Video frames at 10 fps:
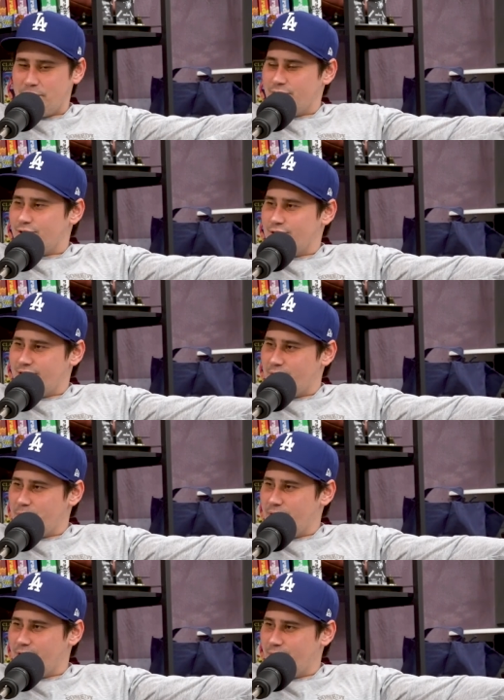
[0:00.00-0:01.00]
put your shoes in a
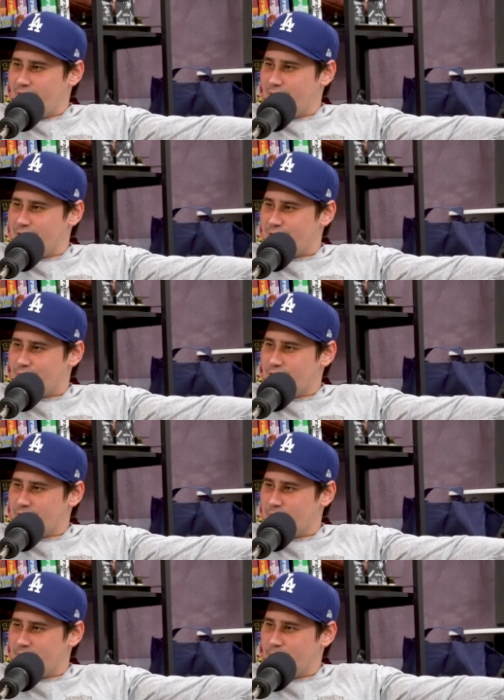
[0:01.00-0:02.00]
different bin, you idiot. Was your first
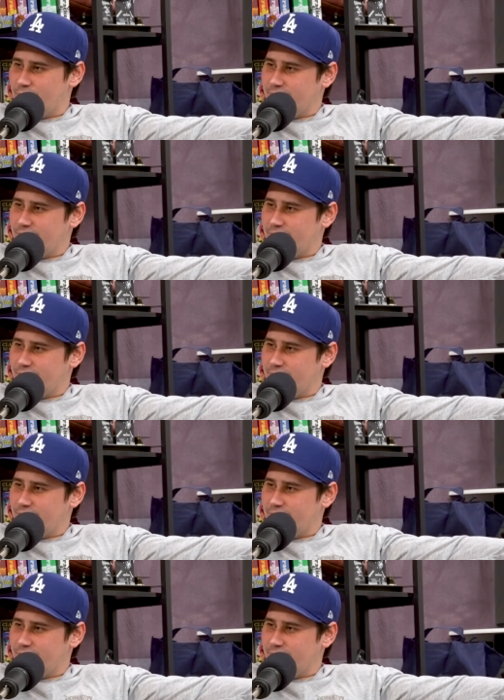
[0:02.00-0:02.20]
time at the airport?